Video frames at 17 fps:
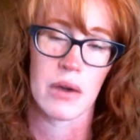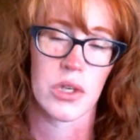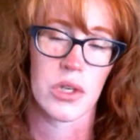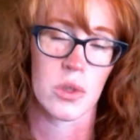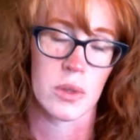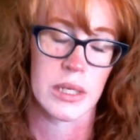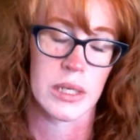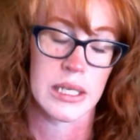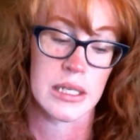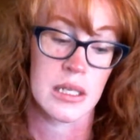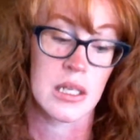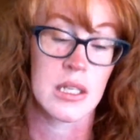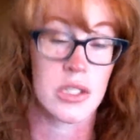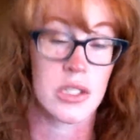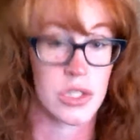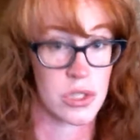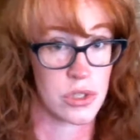you're going
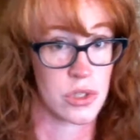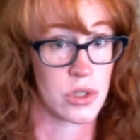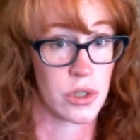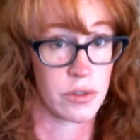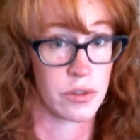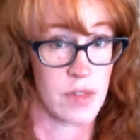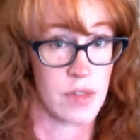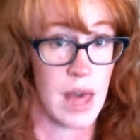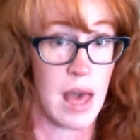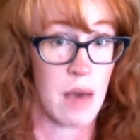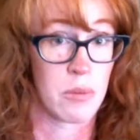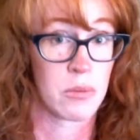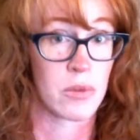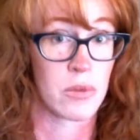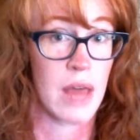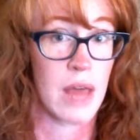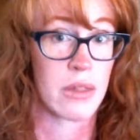to serve
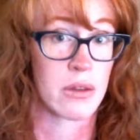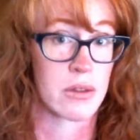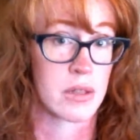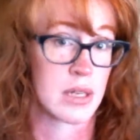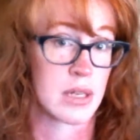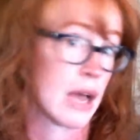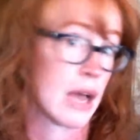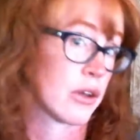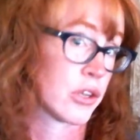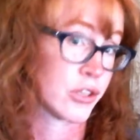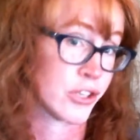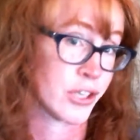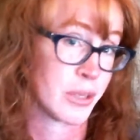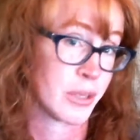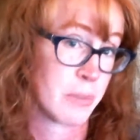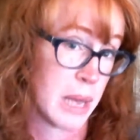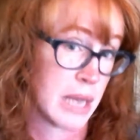them rather than how you're
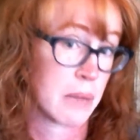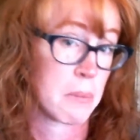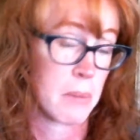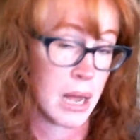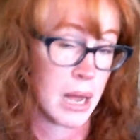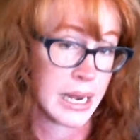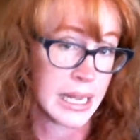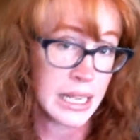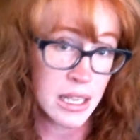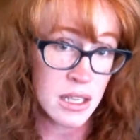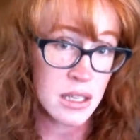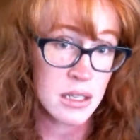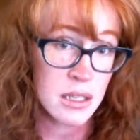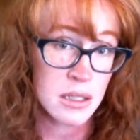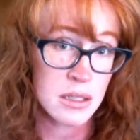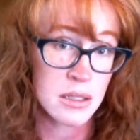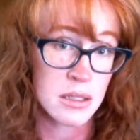going to make money,
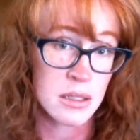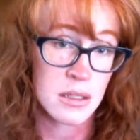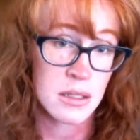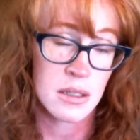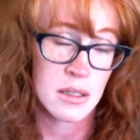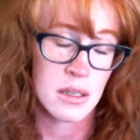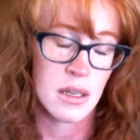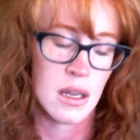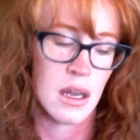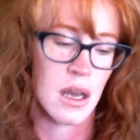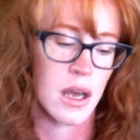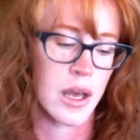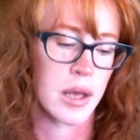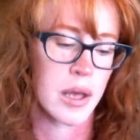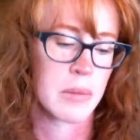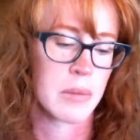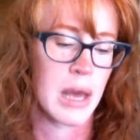
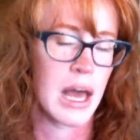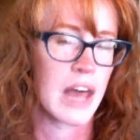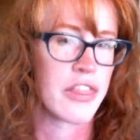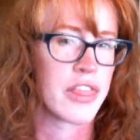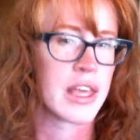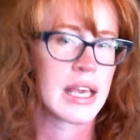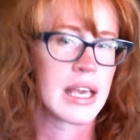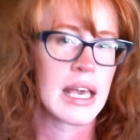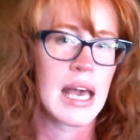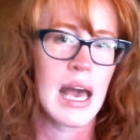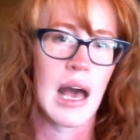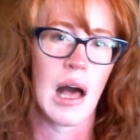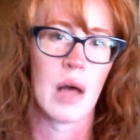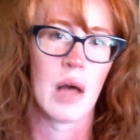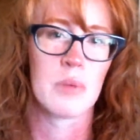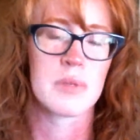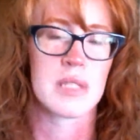I think it
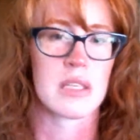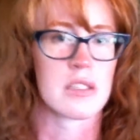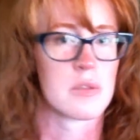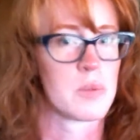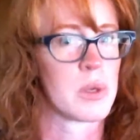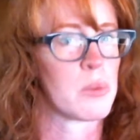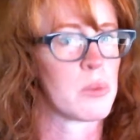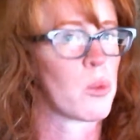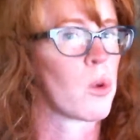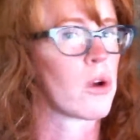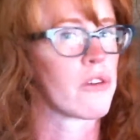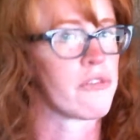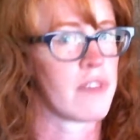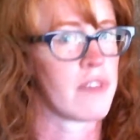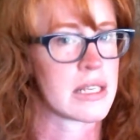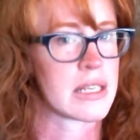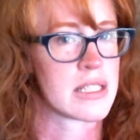helps us be more
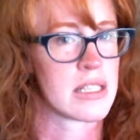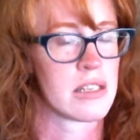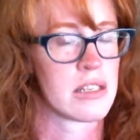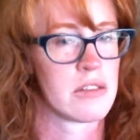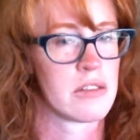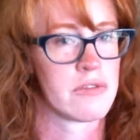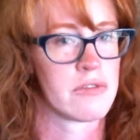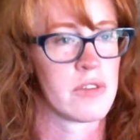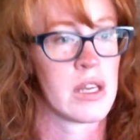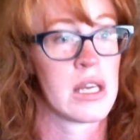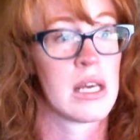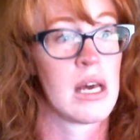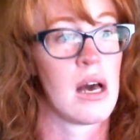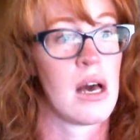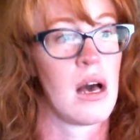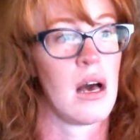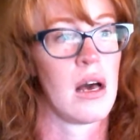effective
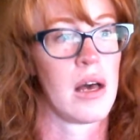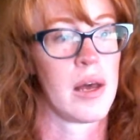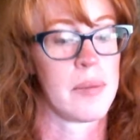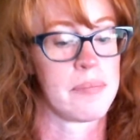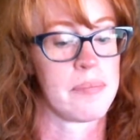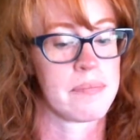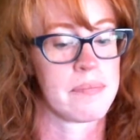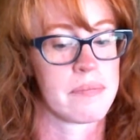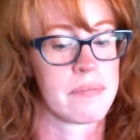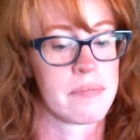and